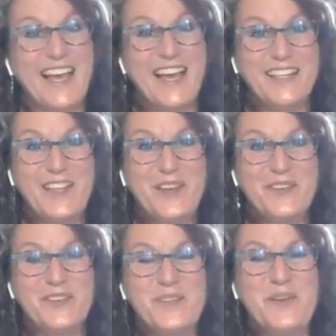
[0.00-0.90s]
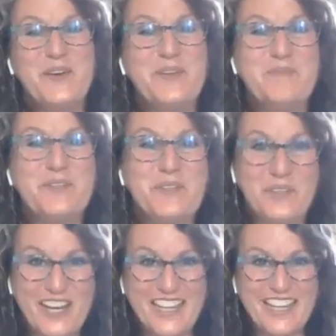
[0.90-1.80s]
Hello, welcome to
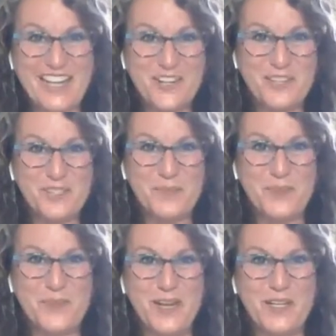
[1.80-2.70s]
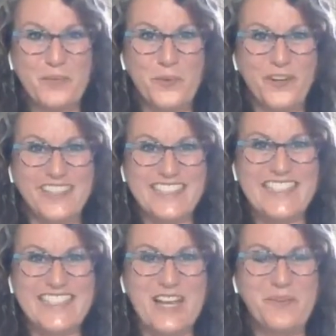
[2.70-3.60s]
Creating Connections with Wendy Warren.
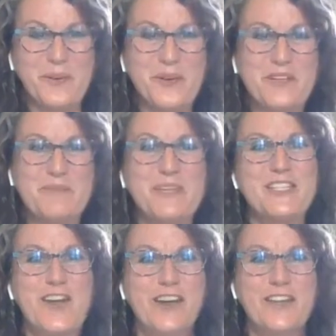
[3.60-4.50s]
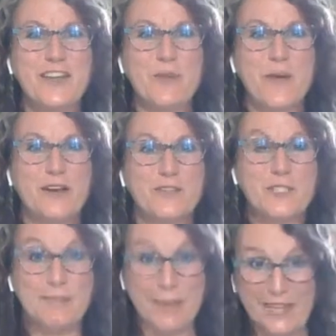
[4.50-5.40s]
Today we're going to be talking about
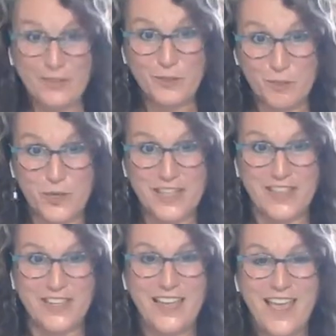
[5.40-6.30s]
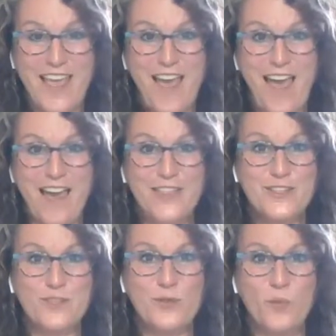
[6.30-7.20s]
spinal breathing.
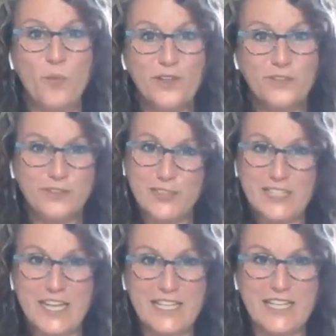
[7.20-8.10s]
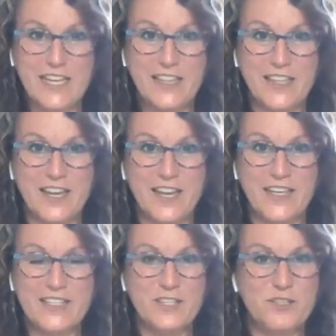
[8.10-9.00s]
This is a wonderful technique that
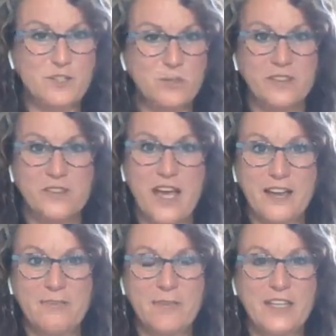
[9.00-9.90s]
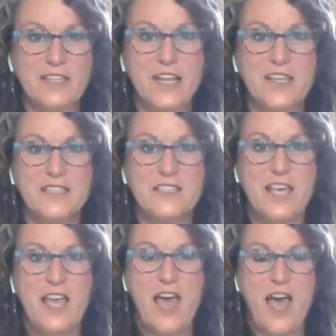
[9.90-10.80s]
I teach to a lot of my clients
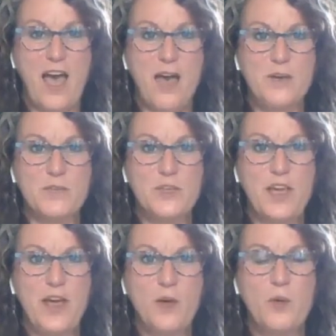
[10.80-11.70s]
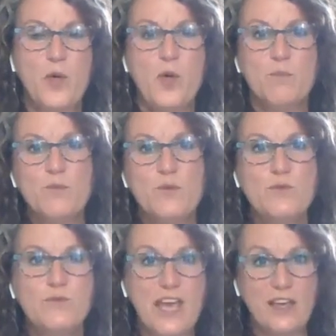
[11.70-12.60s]
to help
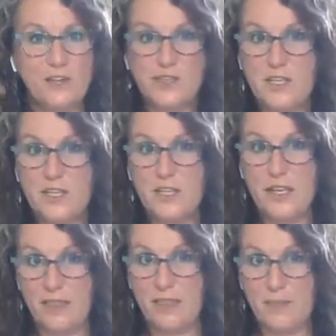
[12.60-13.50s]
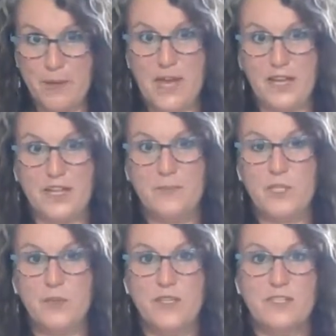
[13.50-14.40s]
move energy in the body.
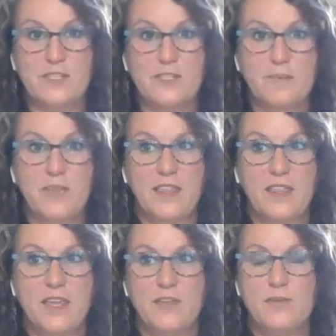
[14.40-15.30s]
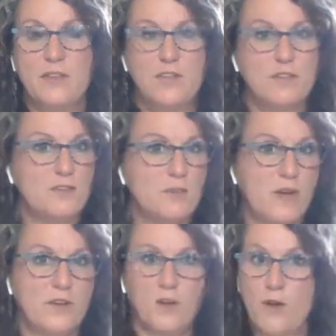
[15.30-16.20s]
So this is something that you can do
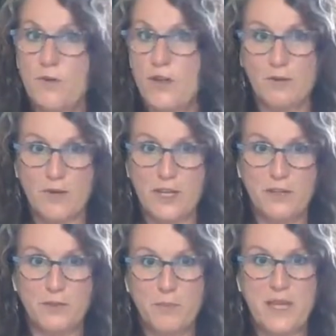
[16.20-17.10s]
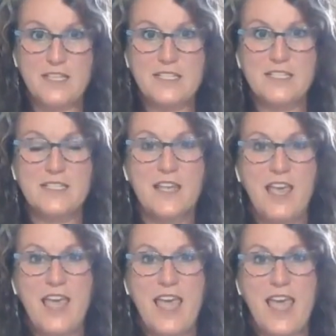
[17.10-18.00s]
on your own on a regular basis
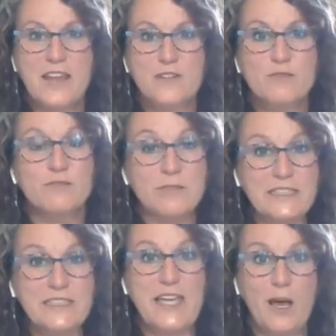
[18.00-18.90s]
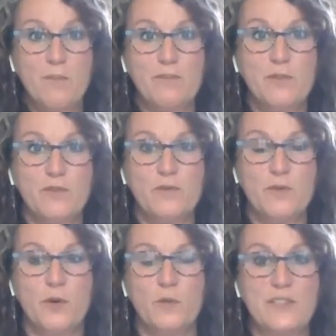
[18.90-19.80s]
and is really helpful
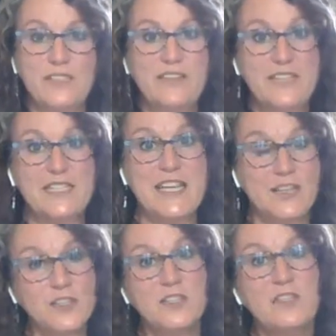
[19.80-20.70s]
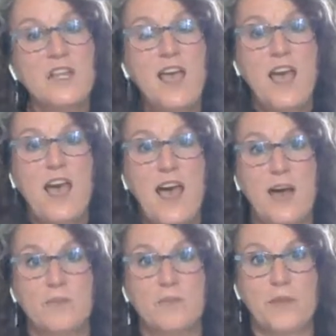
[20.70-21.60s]
for relieving tension
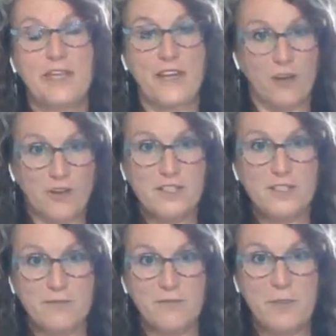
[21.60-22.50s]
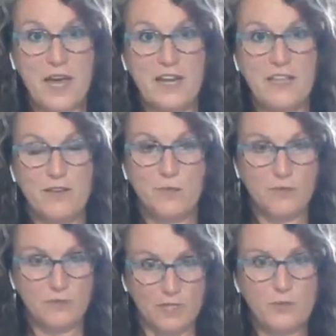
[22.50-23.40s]
in areas of the body.
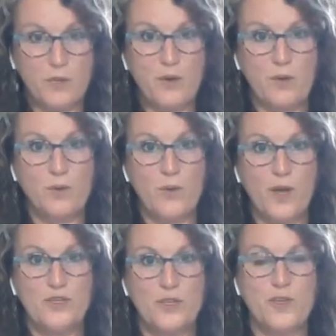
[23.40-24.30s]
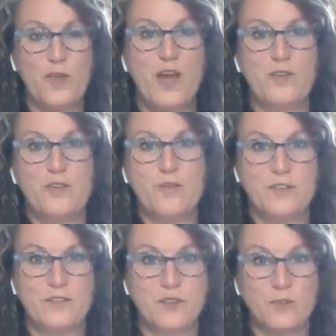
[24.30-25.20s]
As we go through, I'll show you how you
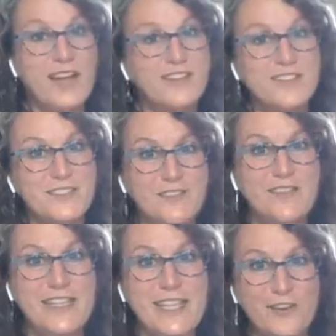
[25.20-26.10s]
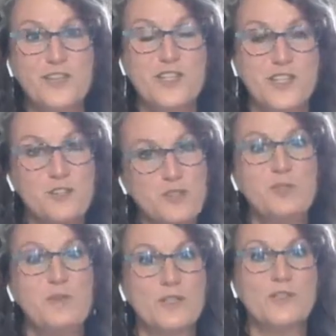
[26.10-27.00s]
can direct the energy
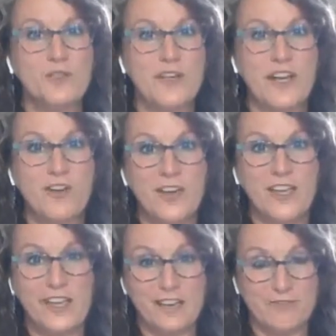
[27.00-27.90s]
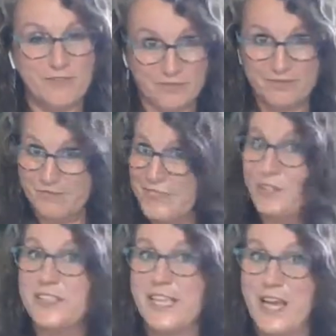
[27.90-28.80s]
to a certain area and
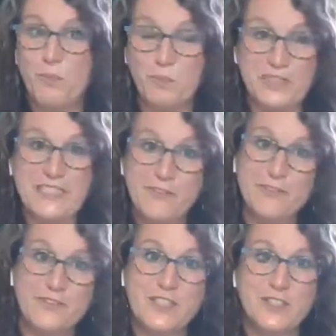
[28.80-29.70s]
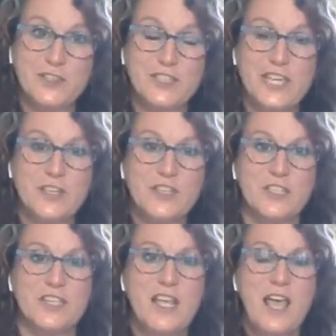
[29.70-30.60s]
literally help relieve physical
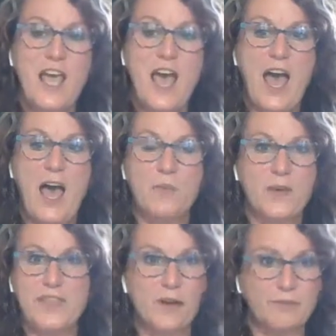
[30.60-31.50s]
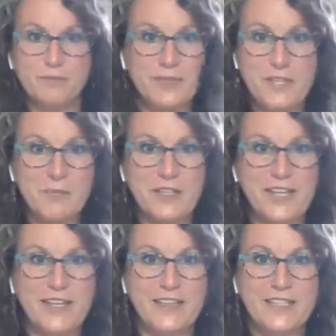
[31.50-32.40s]
tension without
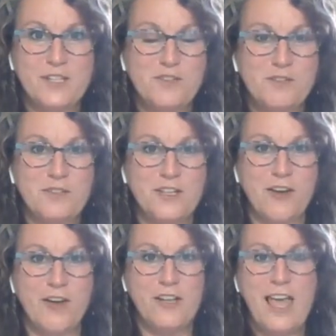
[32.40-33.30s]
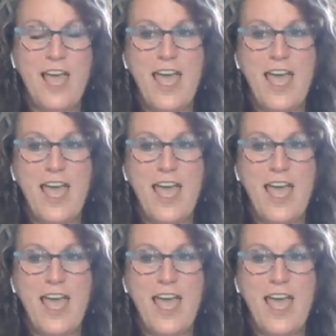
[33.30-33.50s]
manipulating the tissues at all.